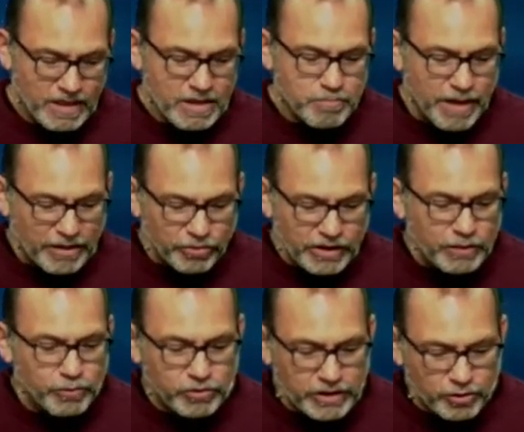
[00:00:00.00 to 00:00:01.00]
Bethany
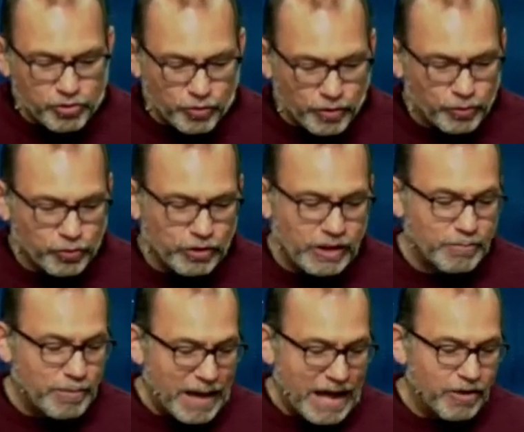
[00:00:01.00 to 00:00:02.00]
was near Jerusalem,
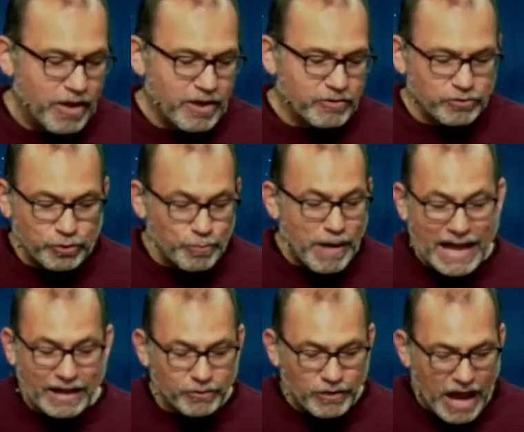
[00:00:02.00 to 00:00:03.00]
about two
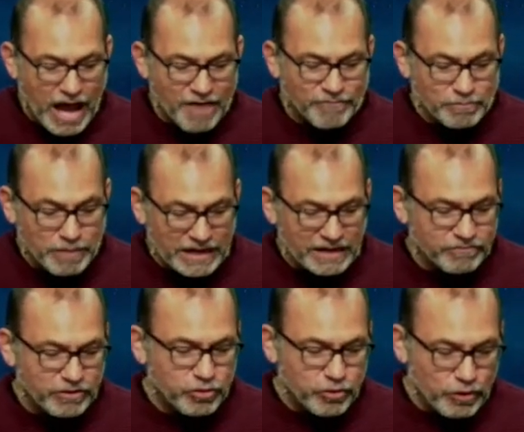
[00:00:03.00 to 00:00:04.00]
miles off, and many of the
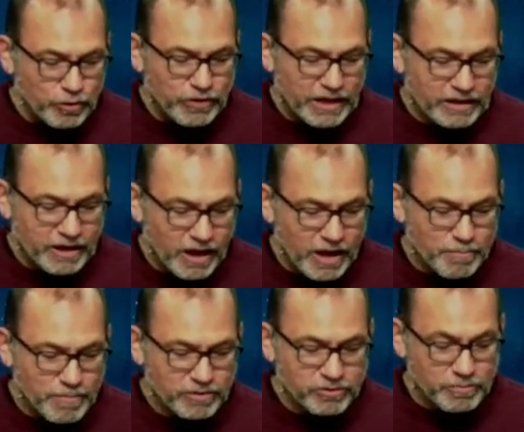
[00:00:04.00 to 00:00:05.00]
Jews had
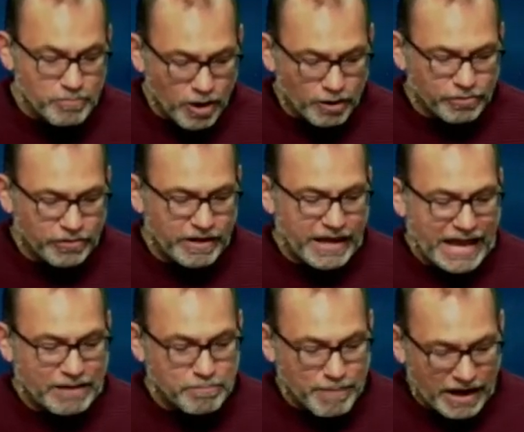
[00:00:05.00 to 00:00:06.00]
come to Martha
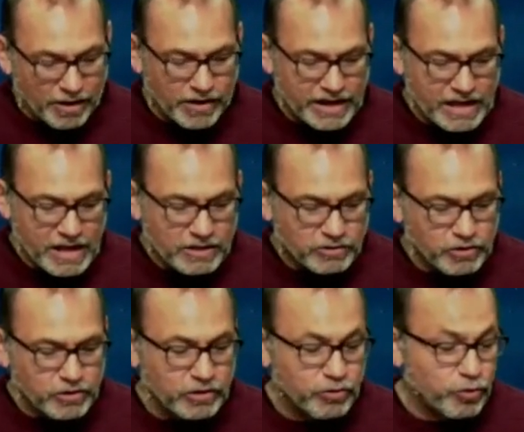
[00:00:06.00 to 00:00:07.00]
and Mary to
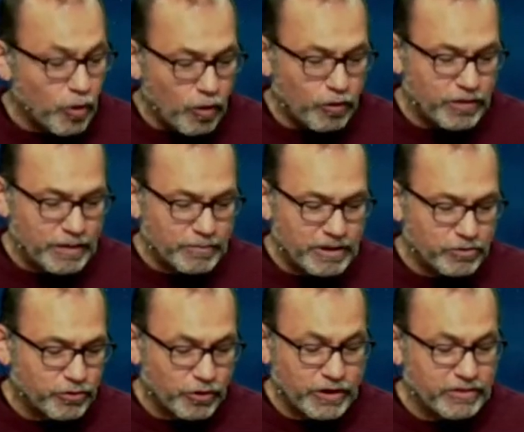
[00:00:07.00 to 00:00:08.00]
console them
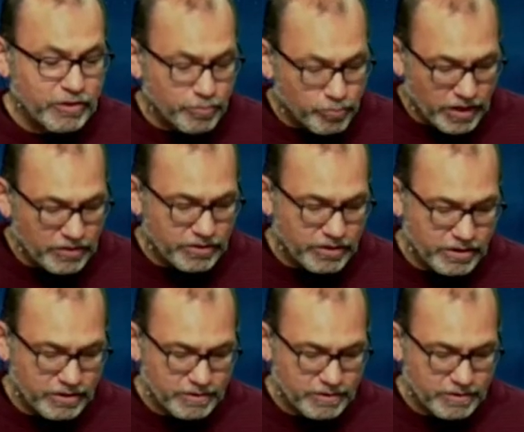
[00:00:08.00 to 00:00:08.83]
concerning their brother.